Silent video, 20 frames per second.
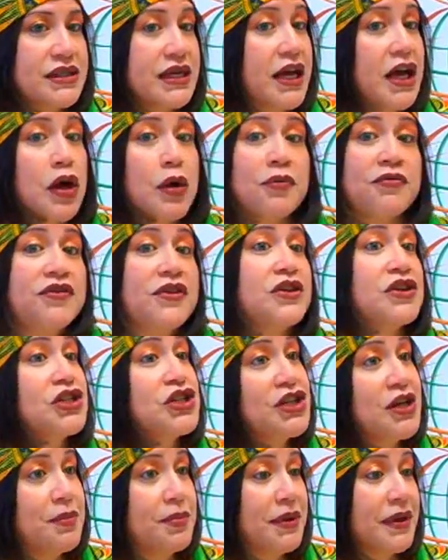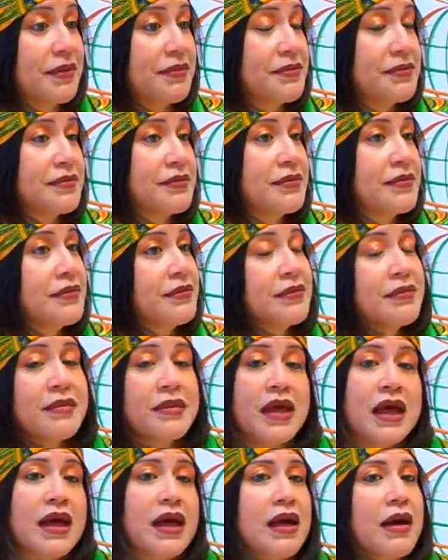to help for the shipping,
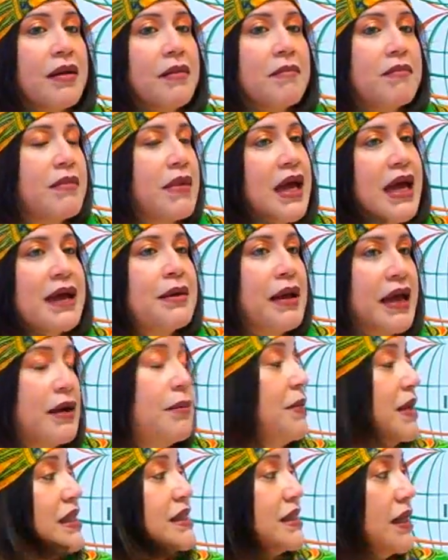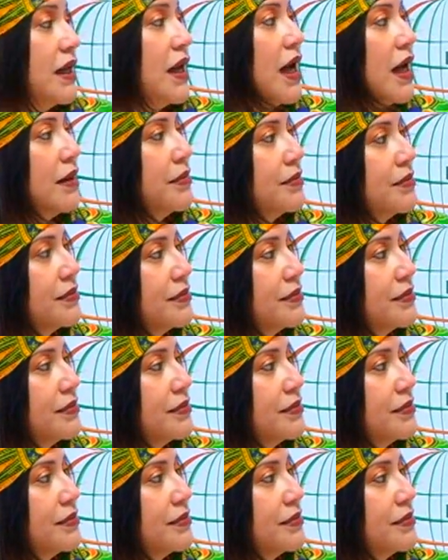it means a lot.